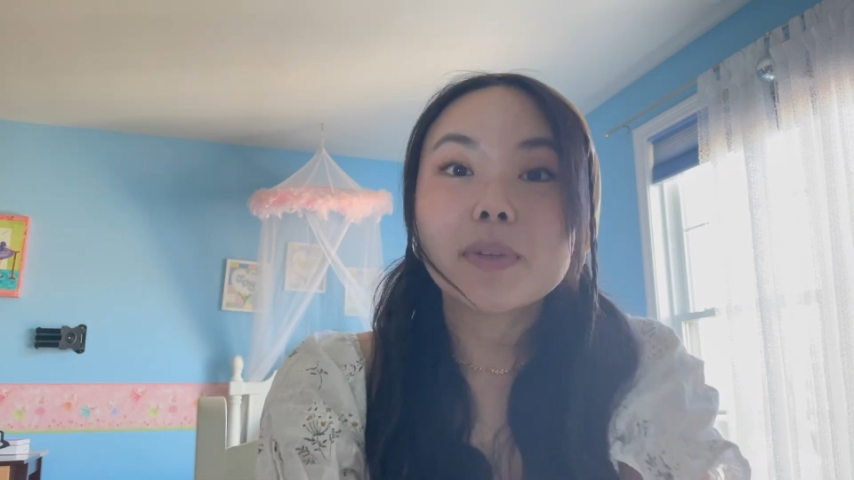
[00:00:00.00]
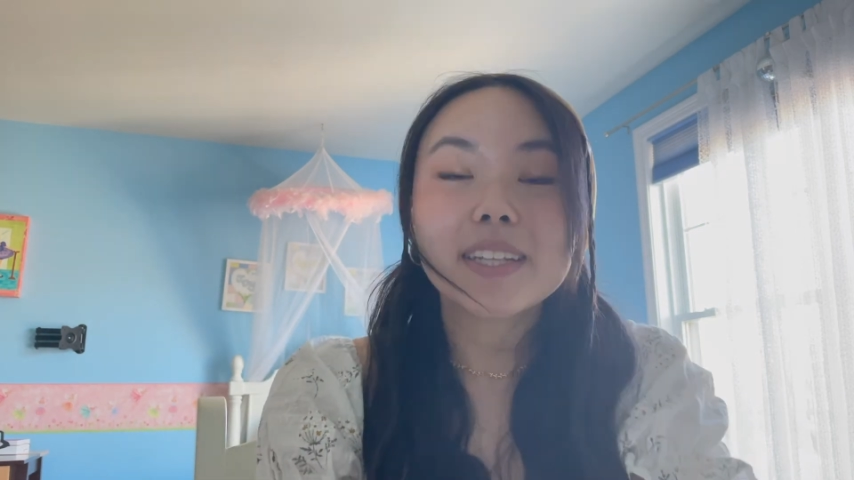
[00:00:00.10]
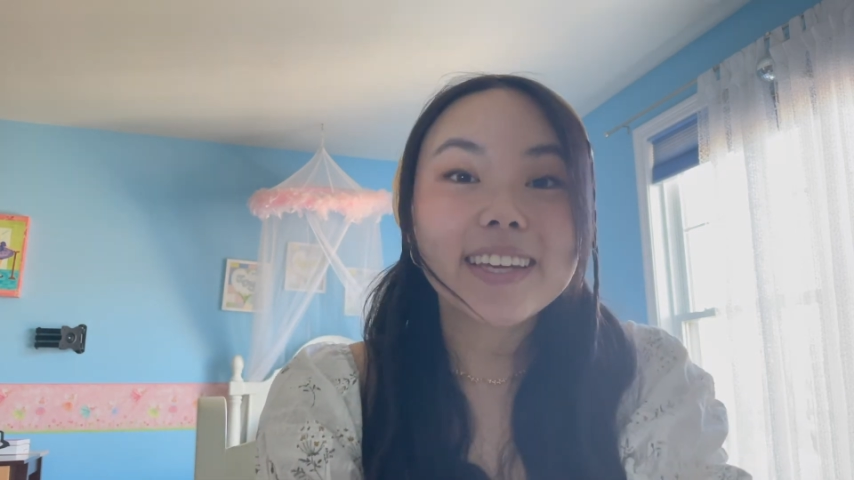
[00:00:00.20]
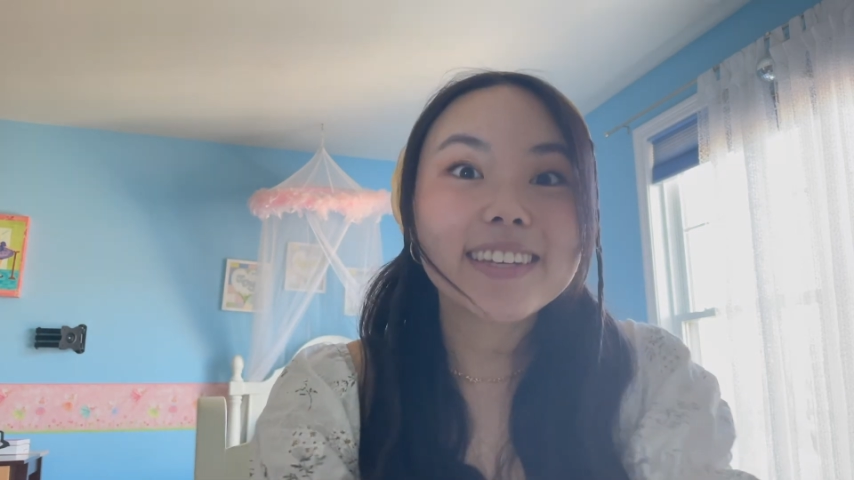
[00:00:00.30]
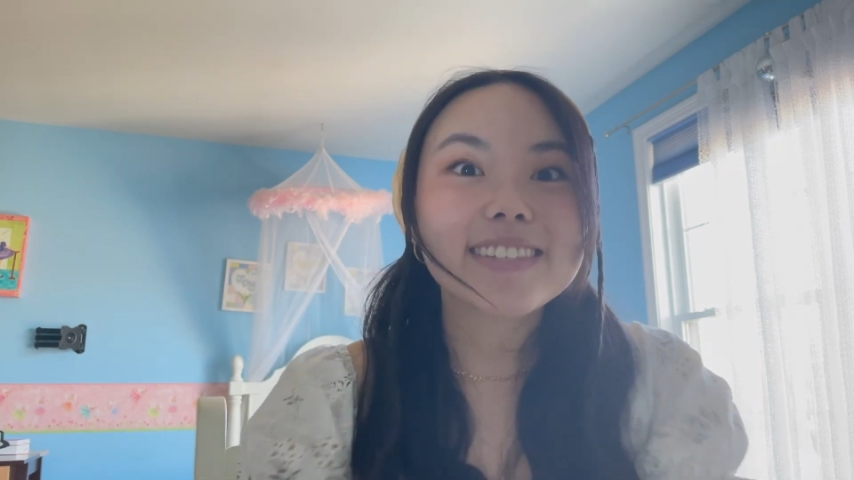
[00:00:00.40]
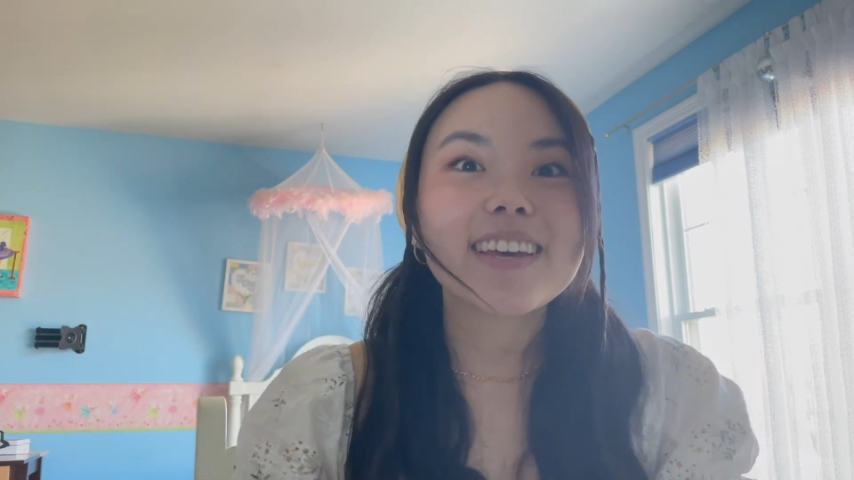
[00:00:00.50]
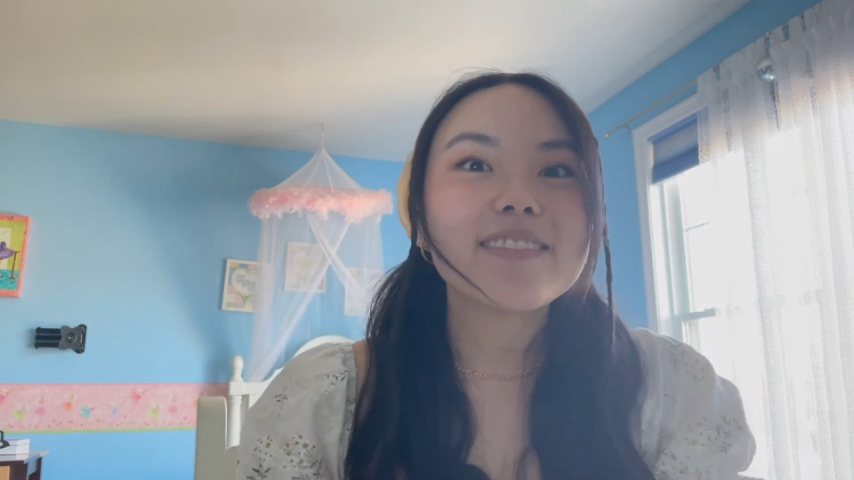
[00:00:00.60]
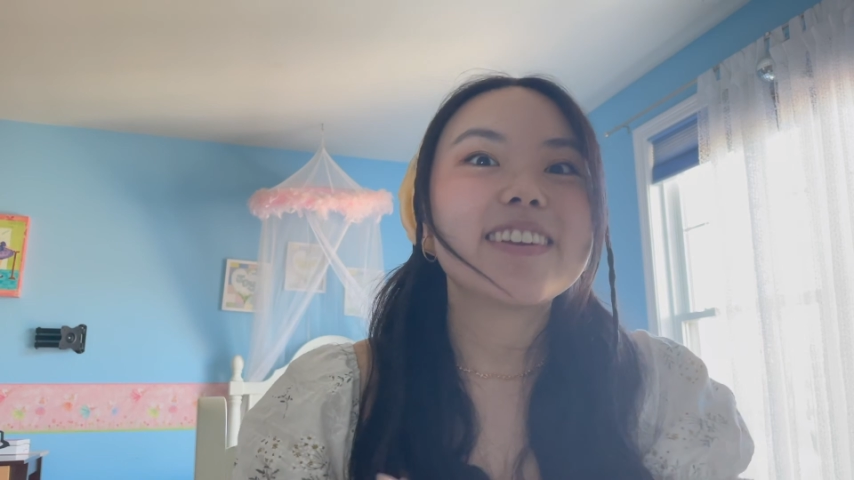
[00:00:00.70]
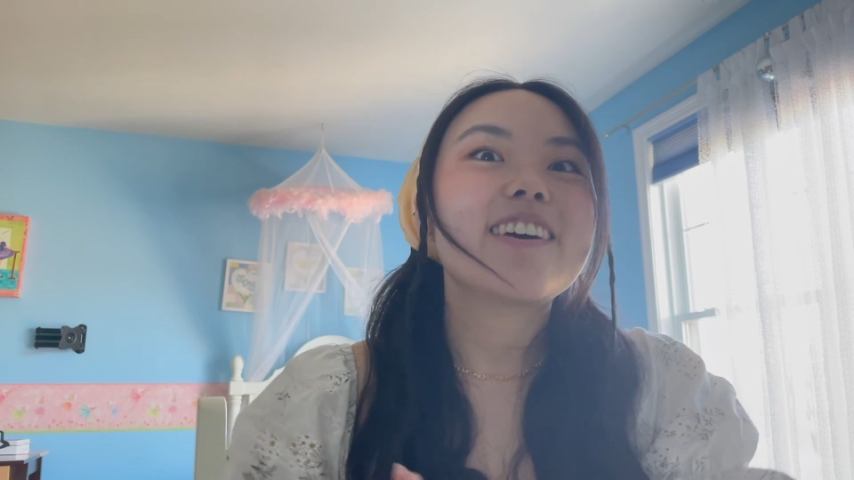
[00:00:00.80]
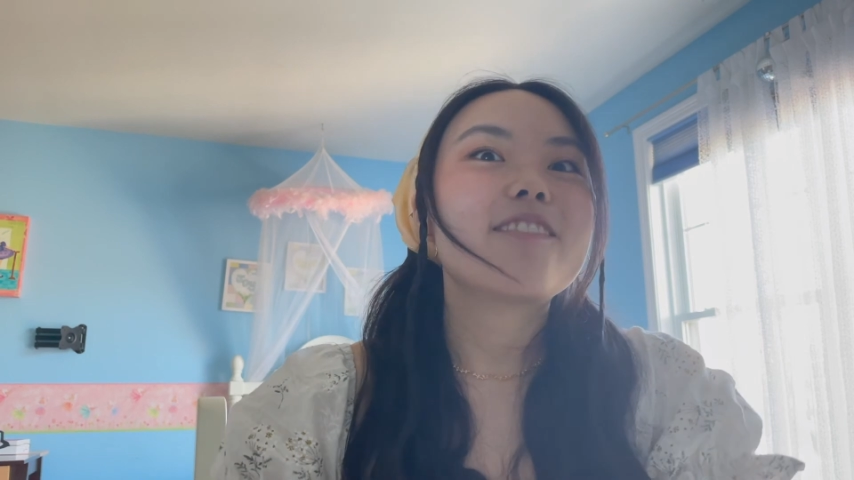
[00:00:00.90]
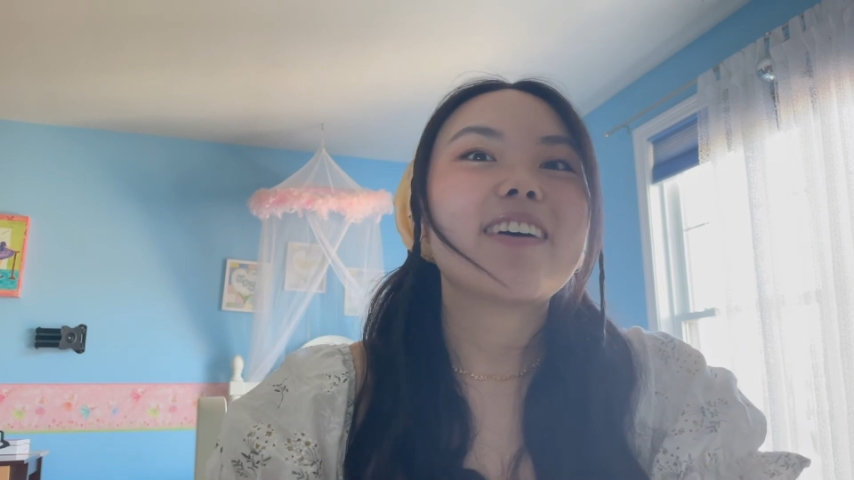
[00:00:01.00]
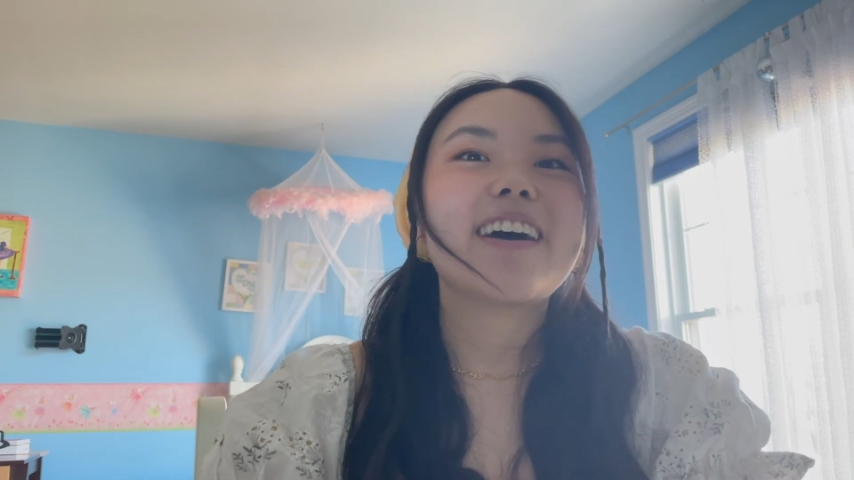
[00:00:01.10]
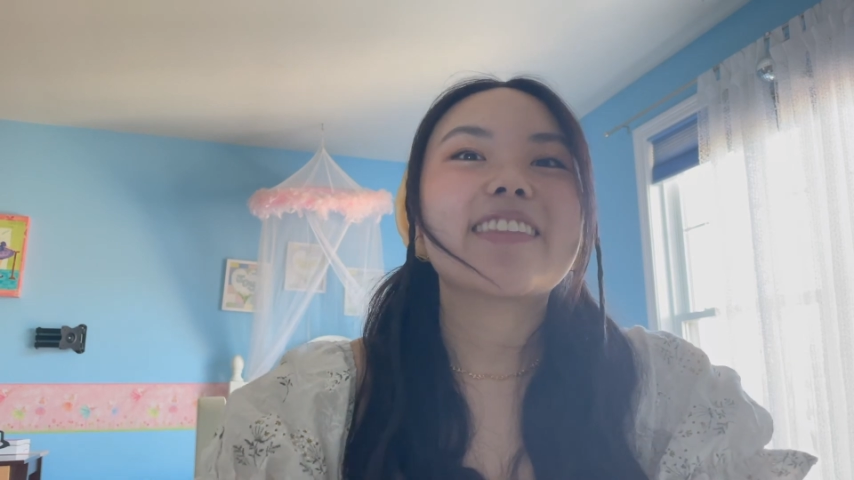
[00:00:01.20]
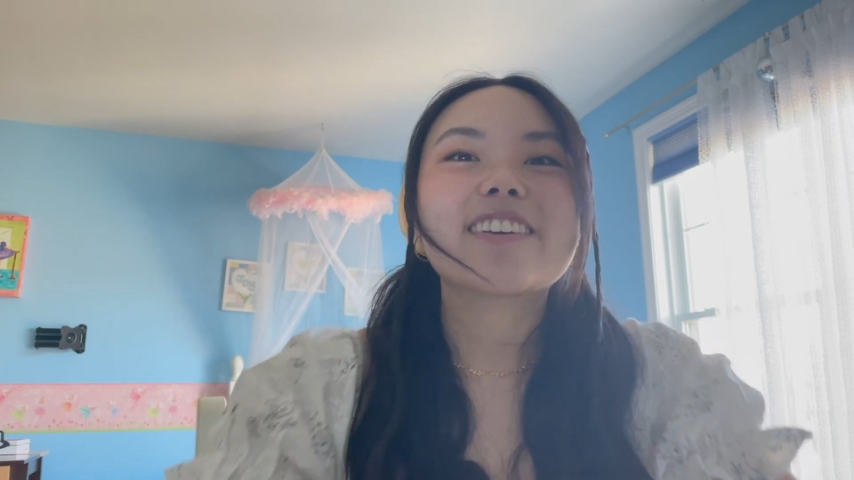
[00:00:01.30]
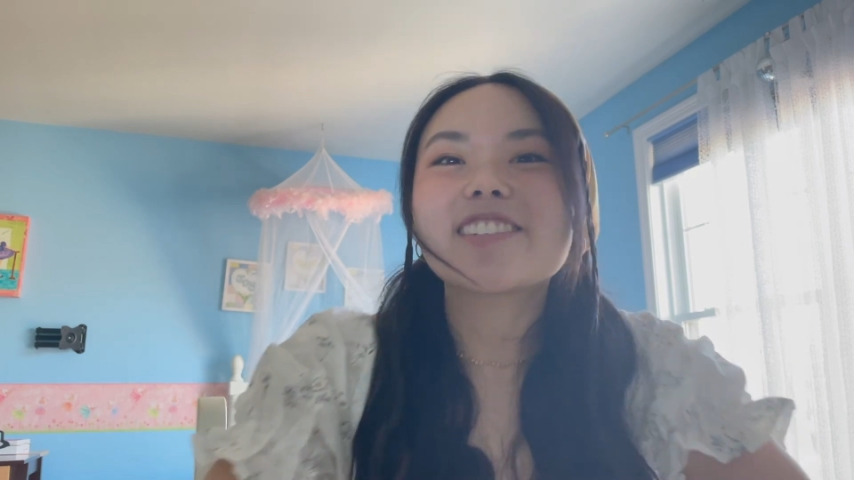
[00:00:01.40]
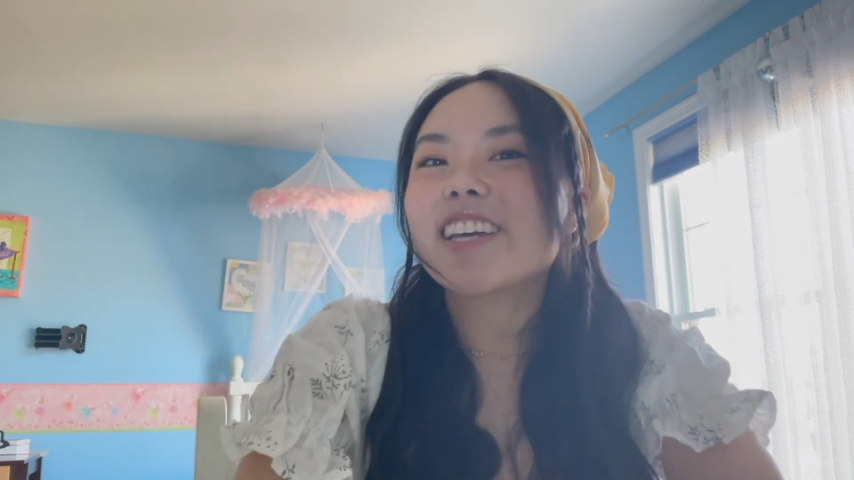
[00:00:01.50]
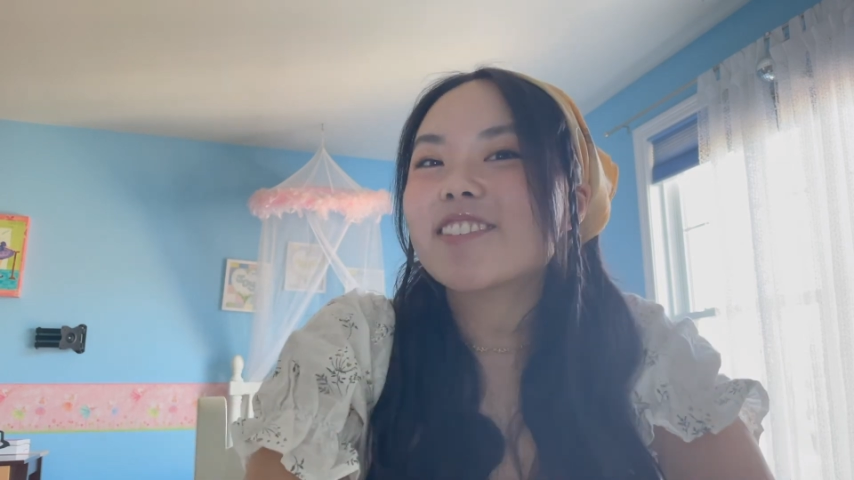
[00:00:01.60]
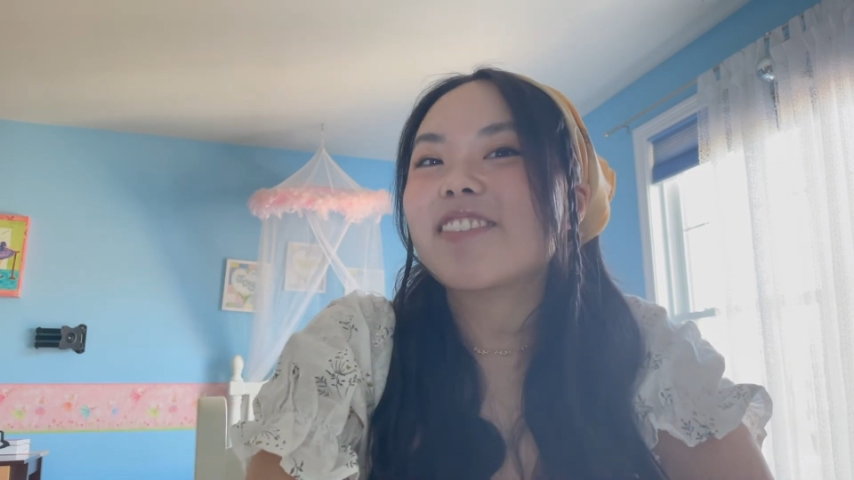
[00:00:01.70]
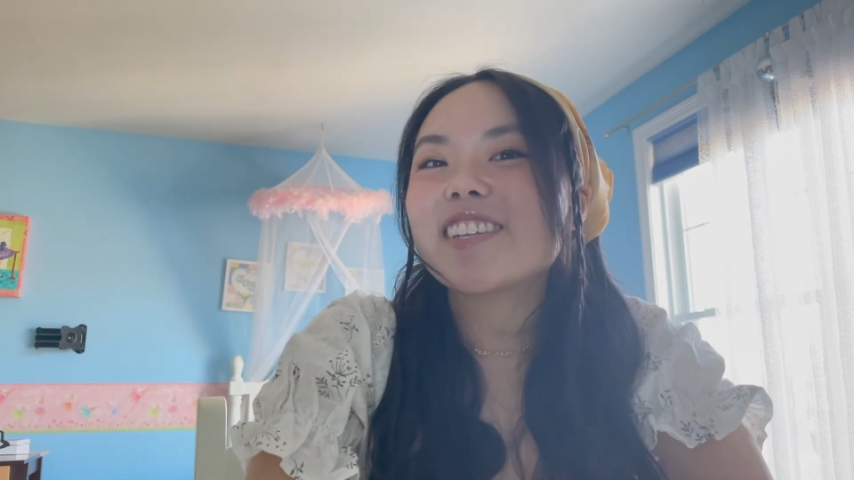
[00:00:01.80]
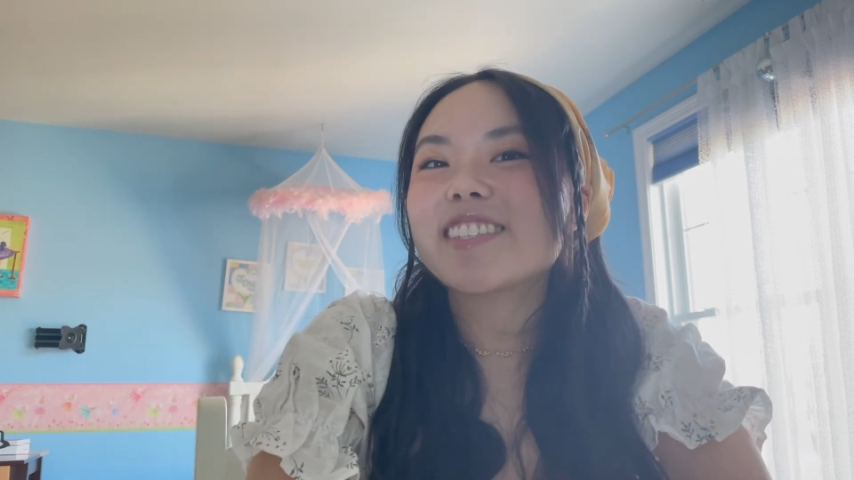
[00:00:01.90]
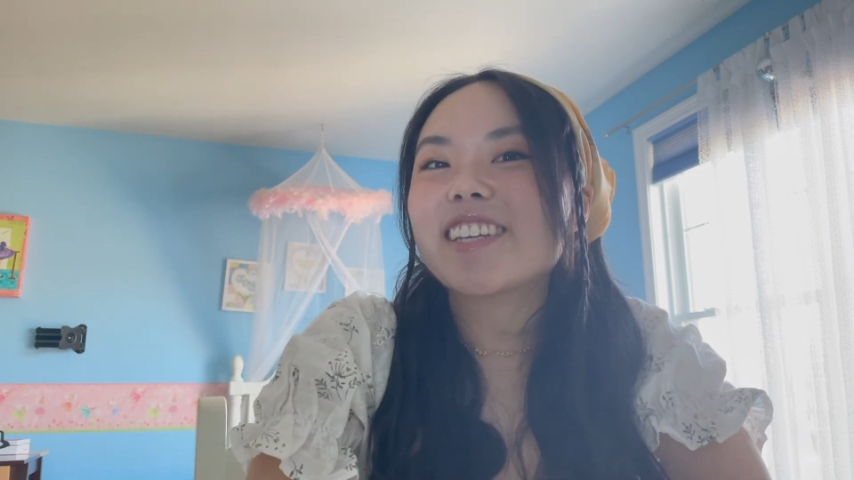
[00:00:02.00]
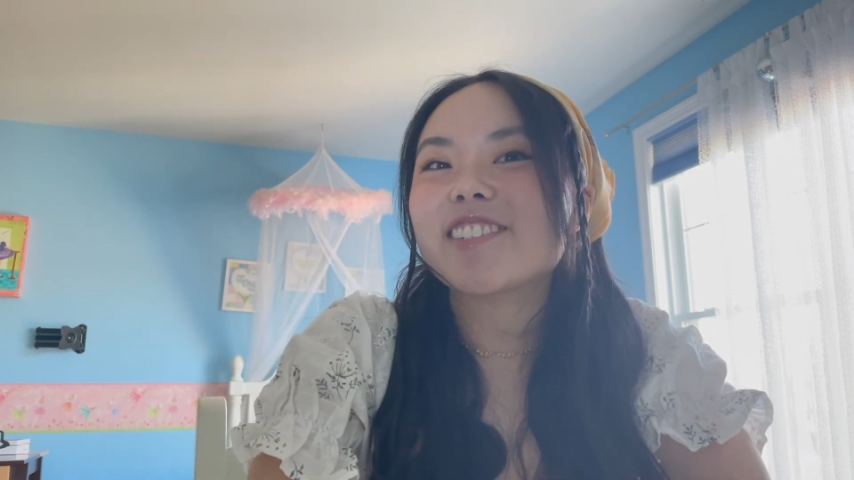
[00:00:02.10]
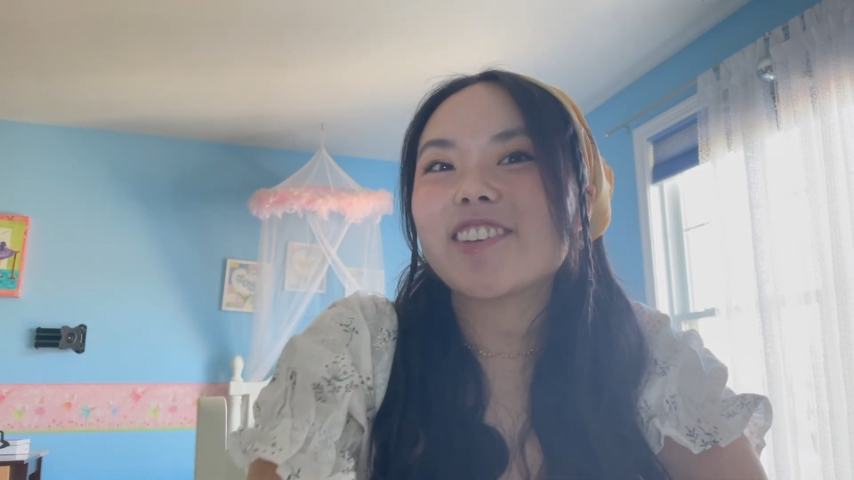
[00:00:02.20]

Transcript: Please let me know what other transformations I should do,